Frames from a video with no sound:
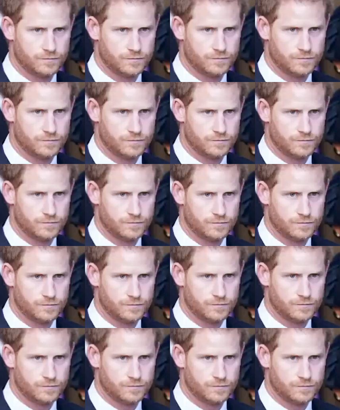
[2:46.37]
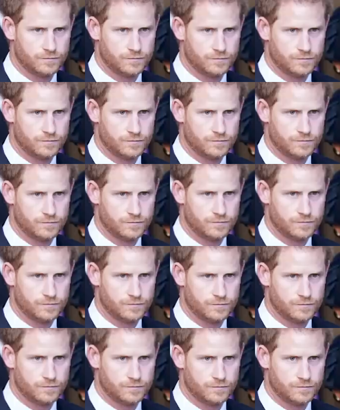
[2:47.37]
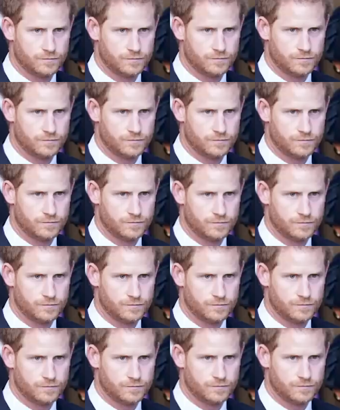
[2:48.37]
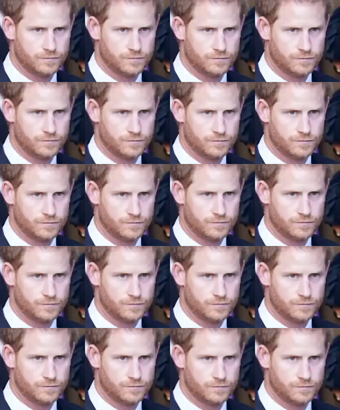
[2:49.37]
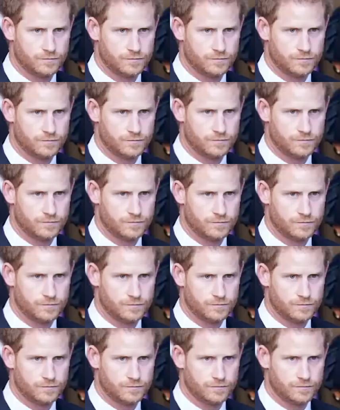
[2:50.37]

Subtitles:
This person isn't speaking.